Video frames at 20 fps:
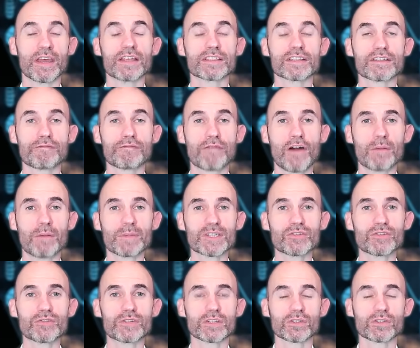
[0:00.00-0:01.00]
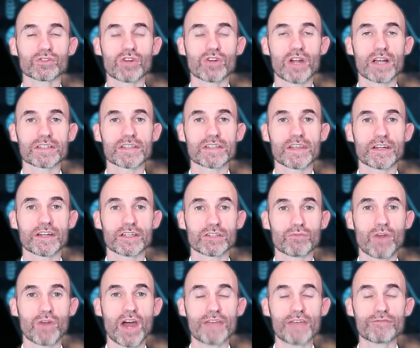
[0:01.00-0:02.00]
So, pharmaceutical drugs that are
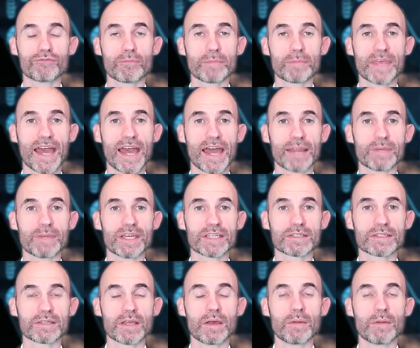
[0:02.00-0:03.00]
derived from cannabis,